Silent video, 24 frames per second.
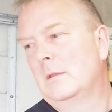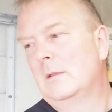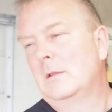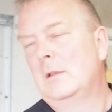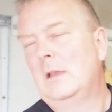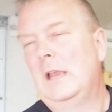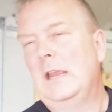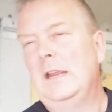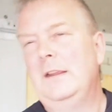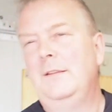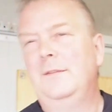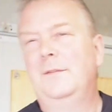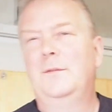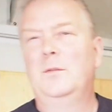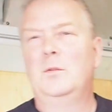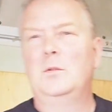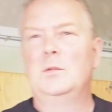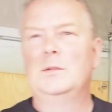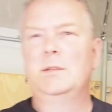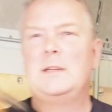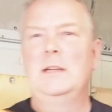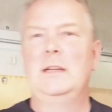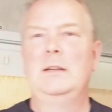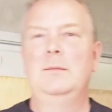a
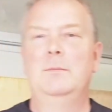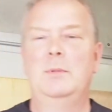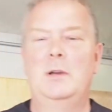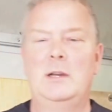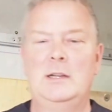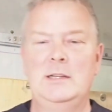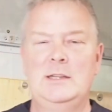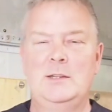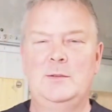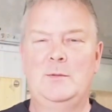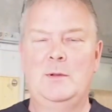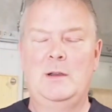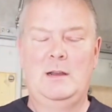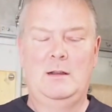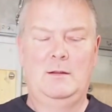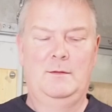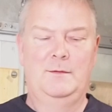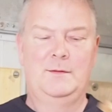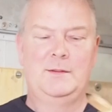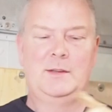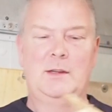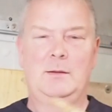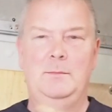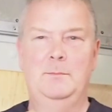14 by
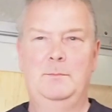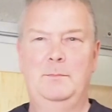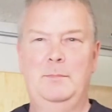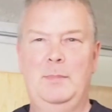12. So